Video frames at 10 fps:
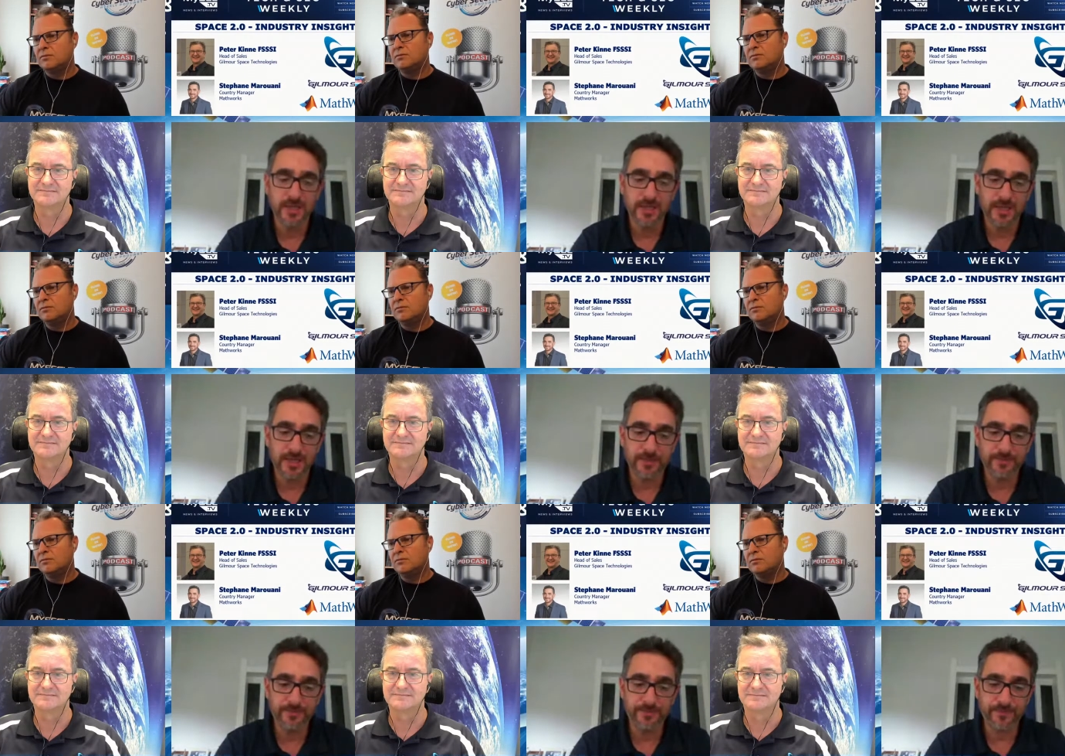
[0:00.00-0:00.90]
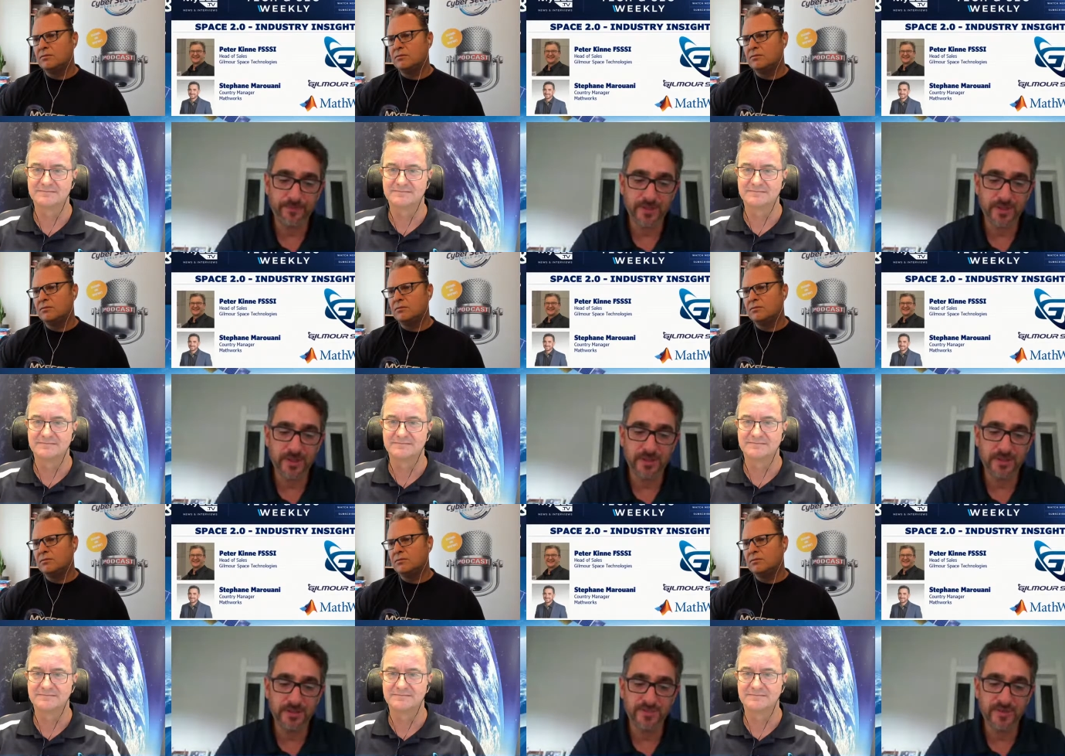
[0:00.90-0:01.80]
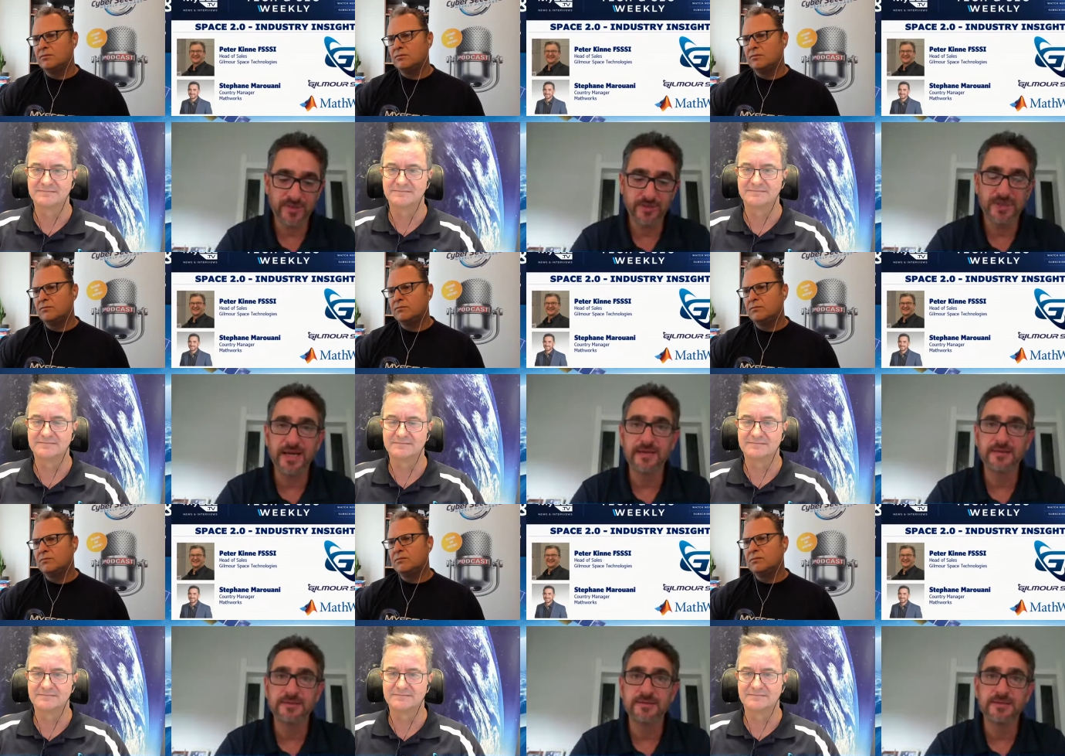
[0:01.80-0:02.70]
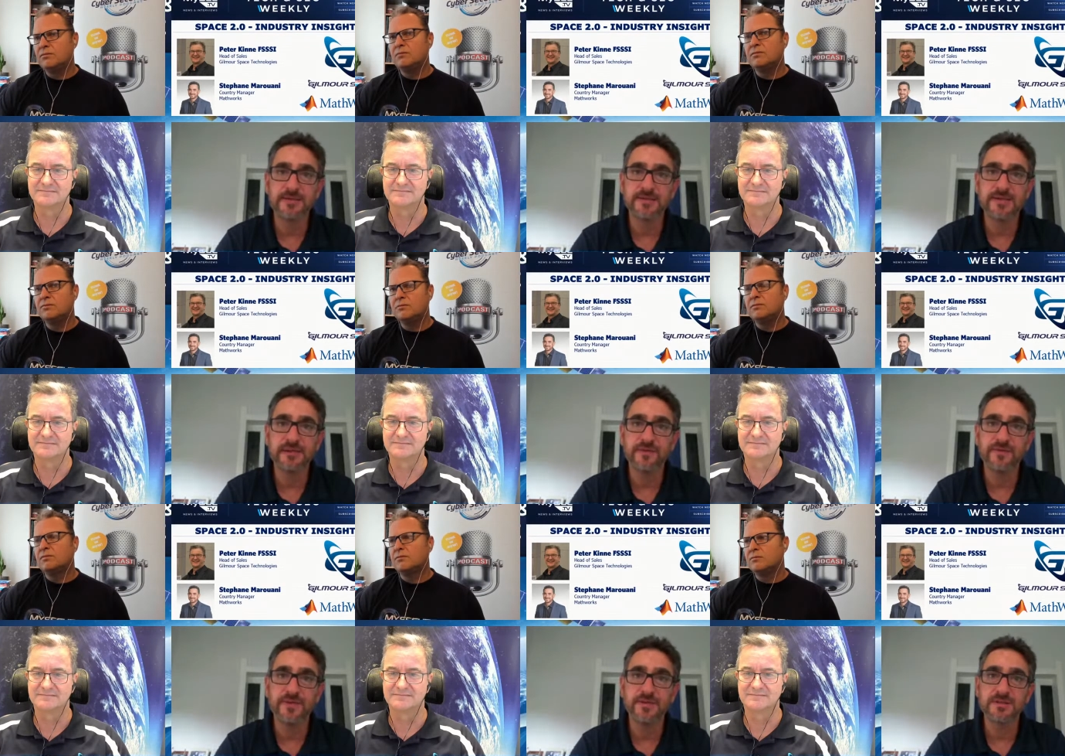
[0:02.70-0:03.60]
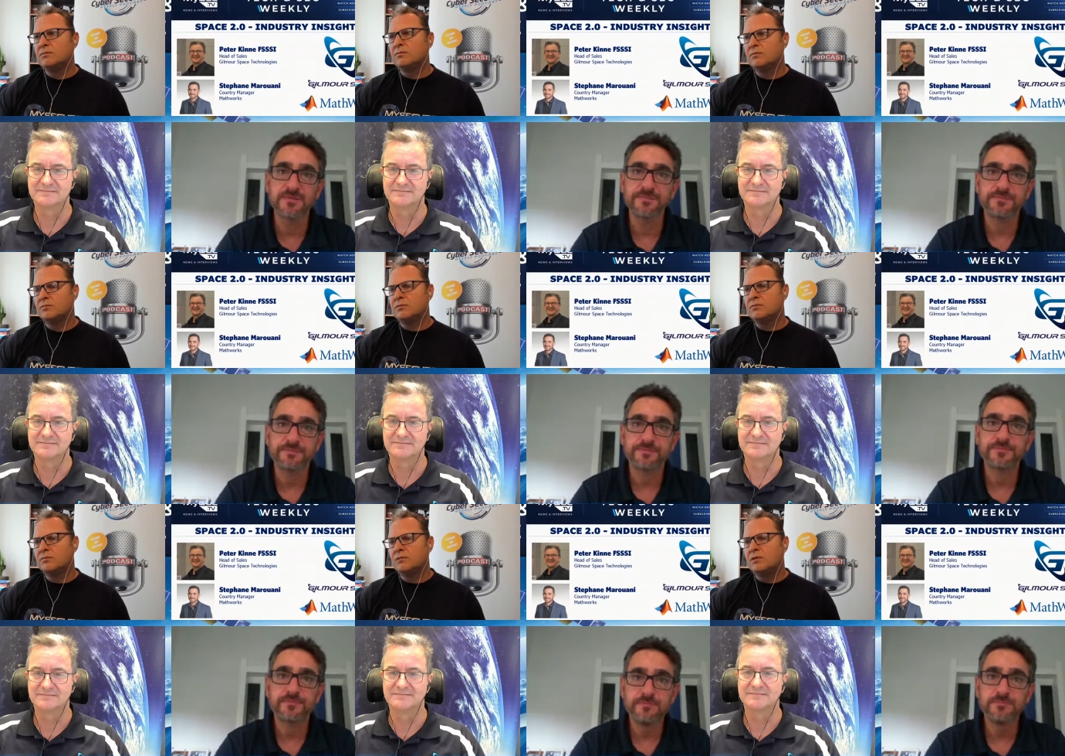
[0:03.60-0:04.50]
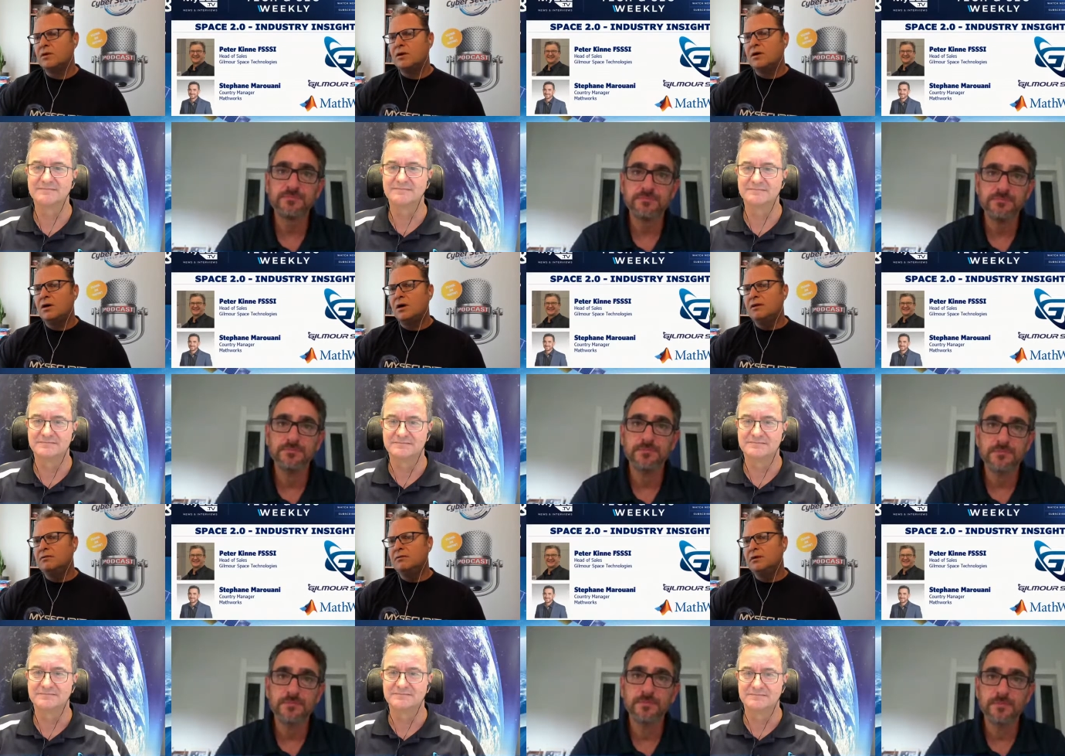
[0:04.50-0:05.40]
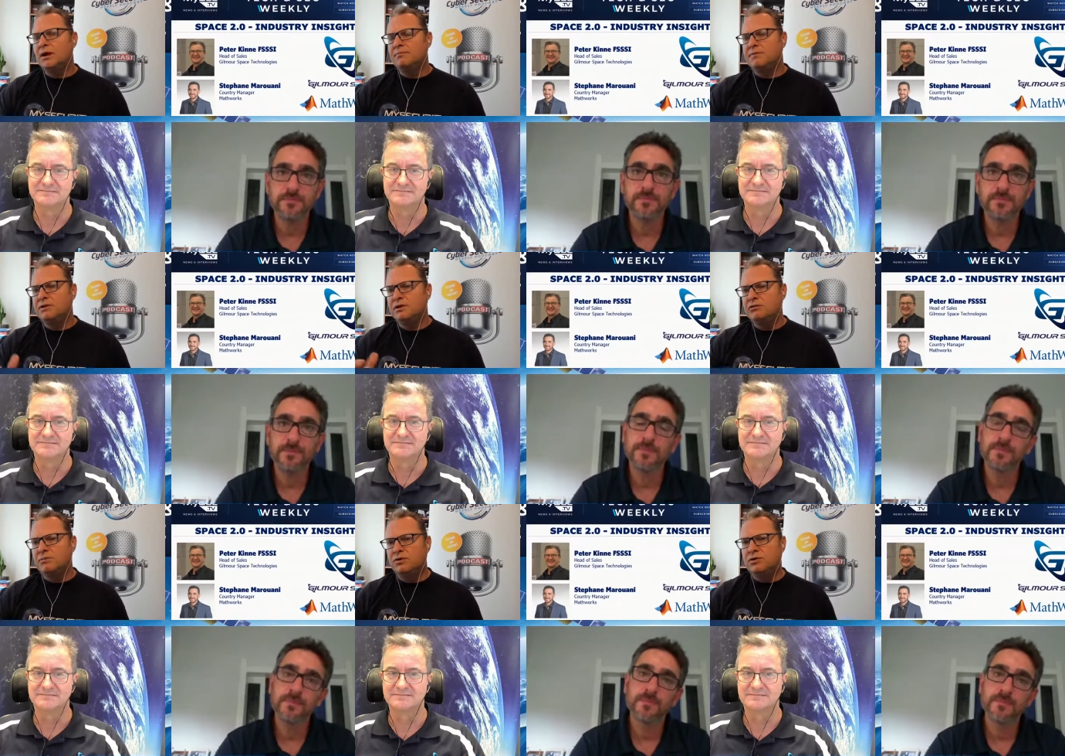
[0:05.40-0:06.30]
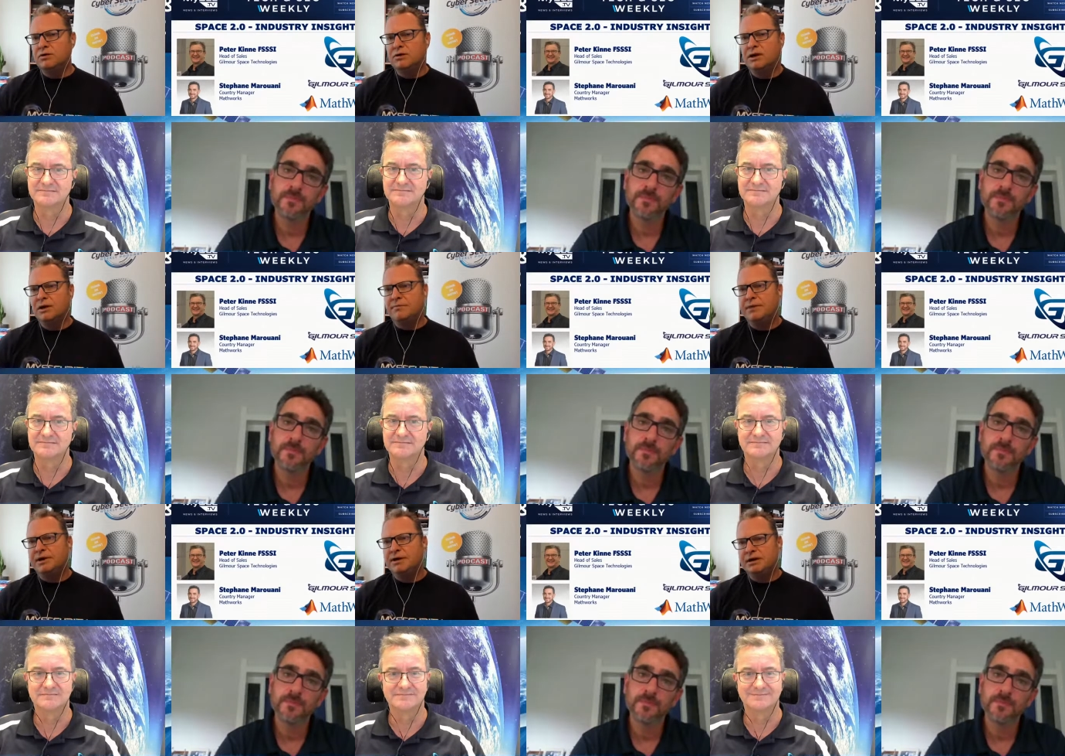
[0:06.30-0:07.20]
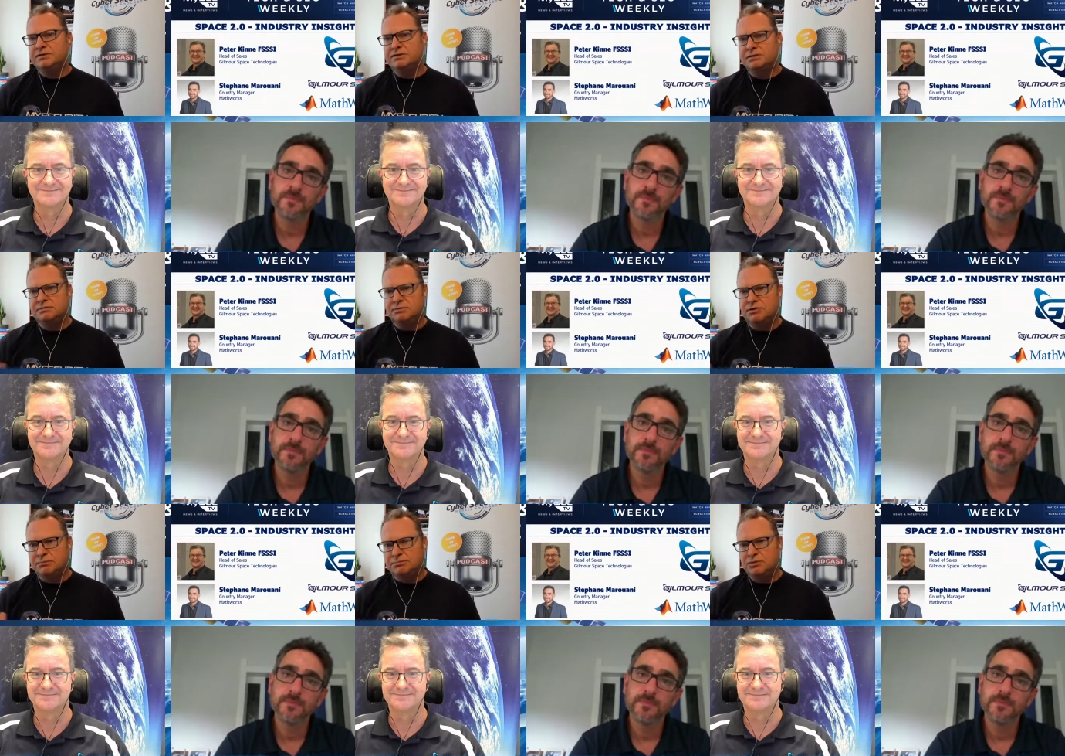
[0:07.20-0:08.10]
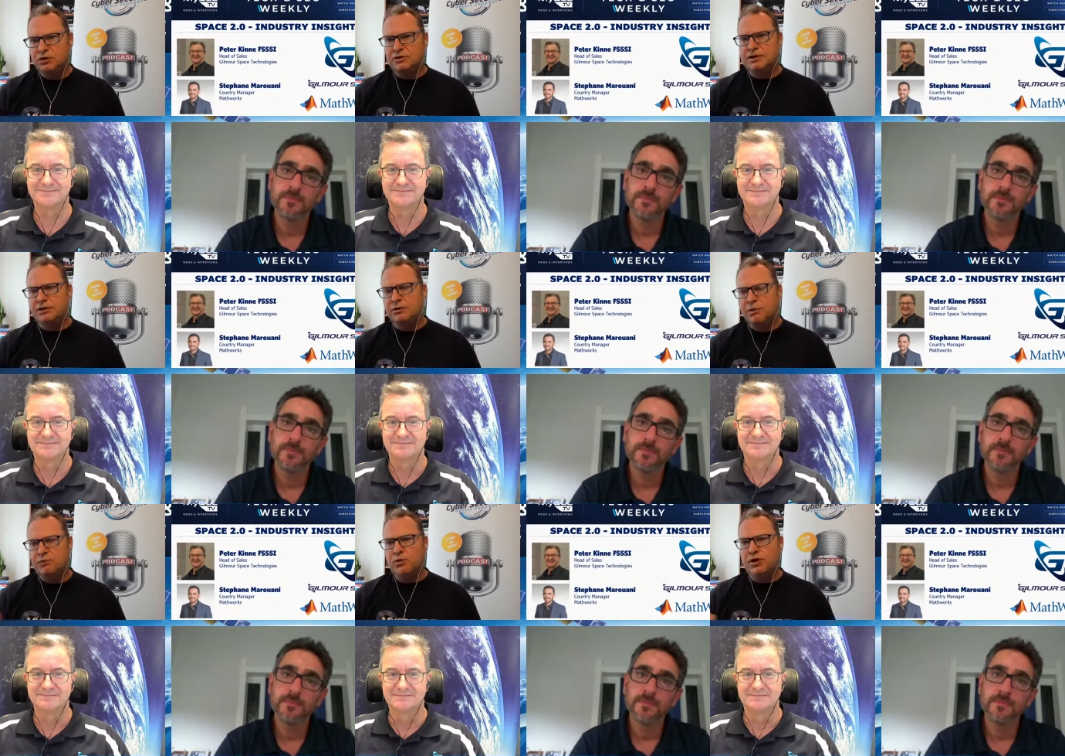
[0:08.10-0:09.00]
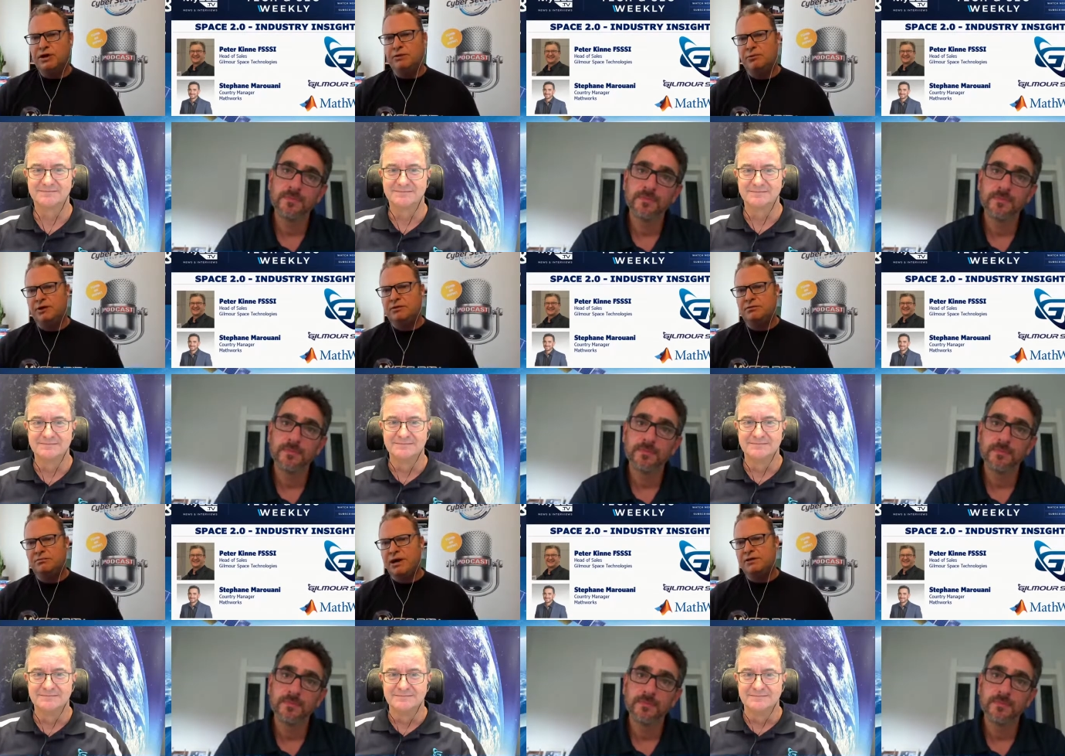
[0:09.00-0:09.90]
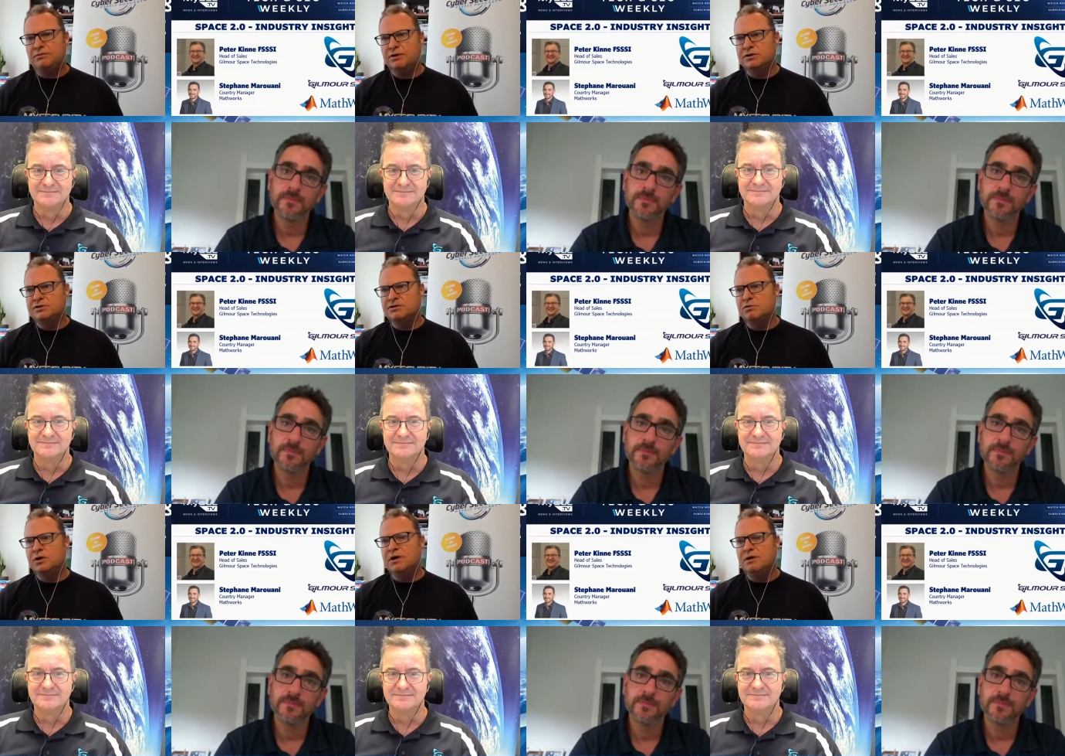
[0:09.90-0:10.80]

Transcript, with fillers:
Speaker 1: um, and in special in the guidance uh, side of things. And
Speaker 2: uh, Gilmour, uh, Peter, is sort of using and, and, working with MathWorks as well.